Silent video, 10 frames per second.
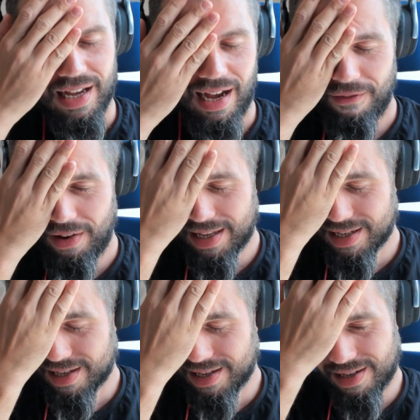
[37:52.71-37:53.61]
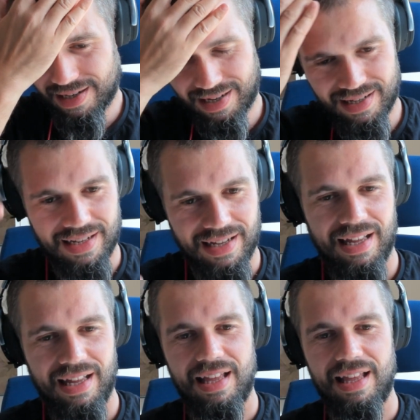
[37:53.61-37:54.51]
I think that
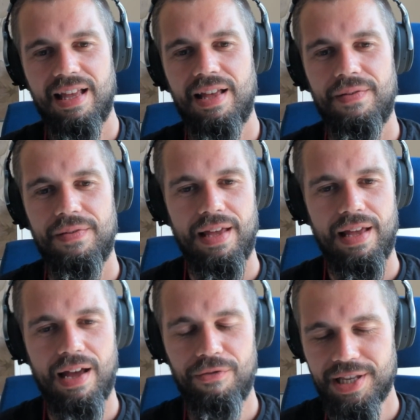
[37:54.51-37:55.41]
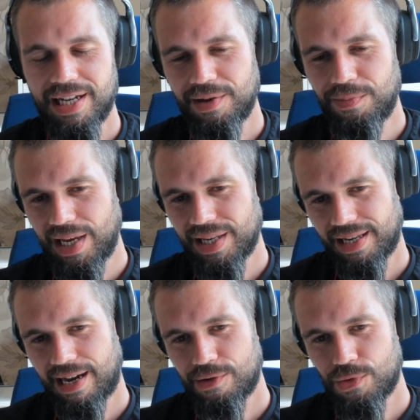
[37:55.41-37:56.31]
everything
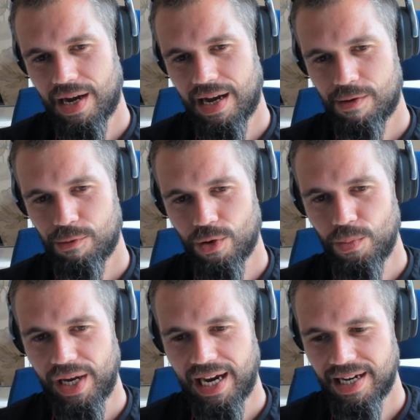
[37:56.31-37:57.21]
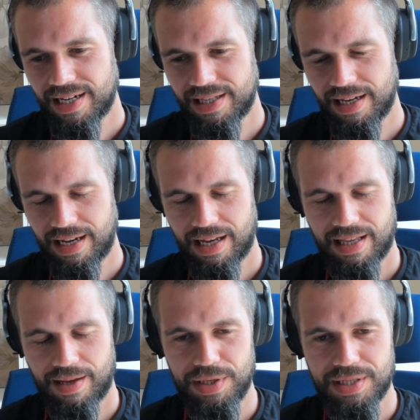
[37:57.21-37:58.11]
depends how complicated
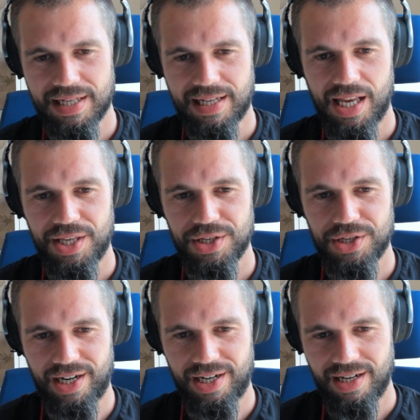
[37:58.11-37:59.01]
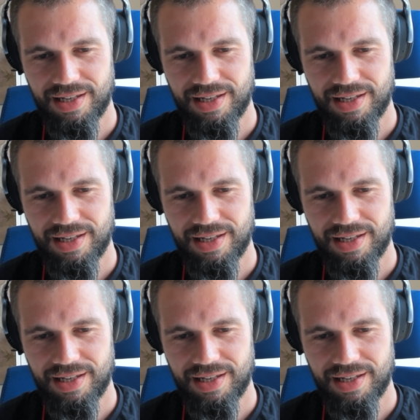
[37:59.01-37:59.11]
the business cases are.